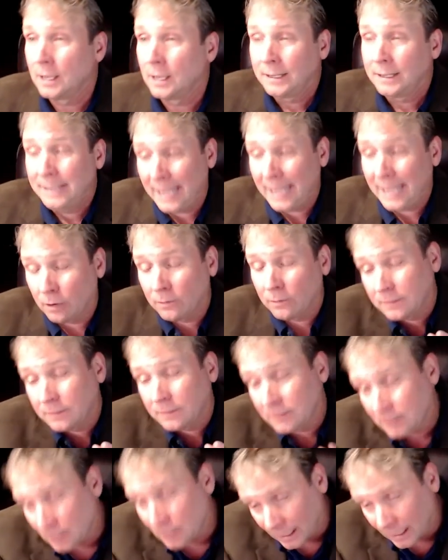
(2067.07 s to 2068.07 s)
Now,
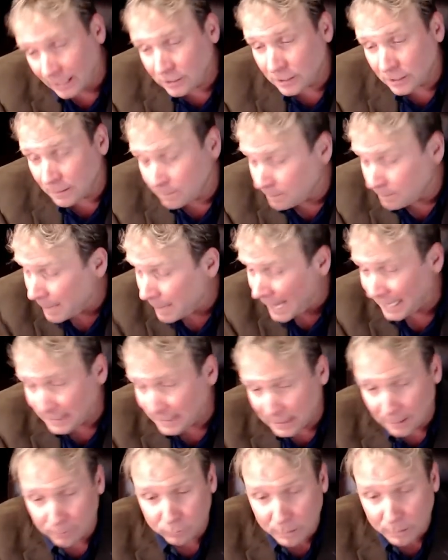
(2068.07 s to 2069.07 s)

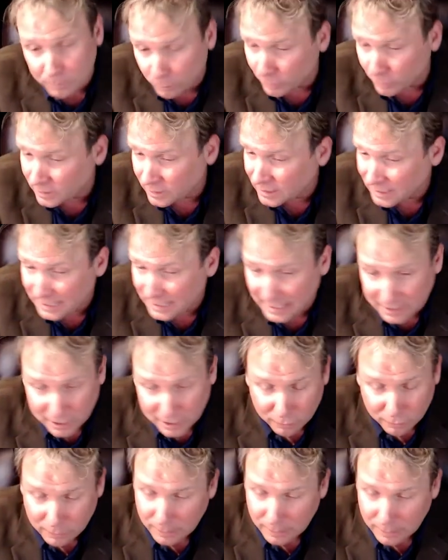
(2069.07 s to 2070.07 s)
Magnum reports the debt to the
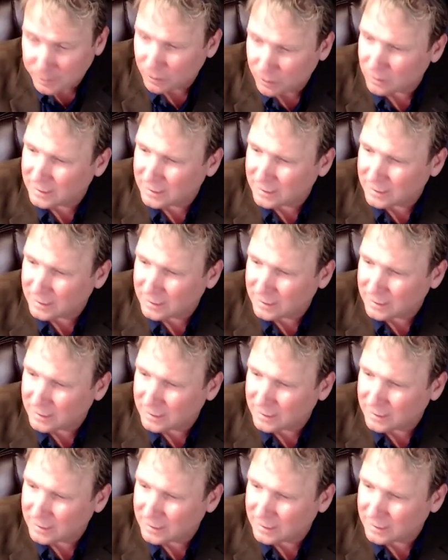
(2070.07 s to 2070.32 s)
credit bureaus.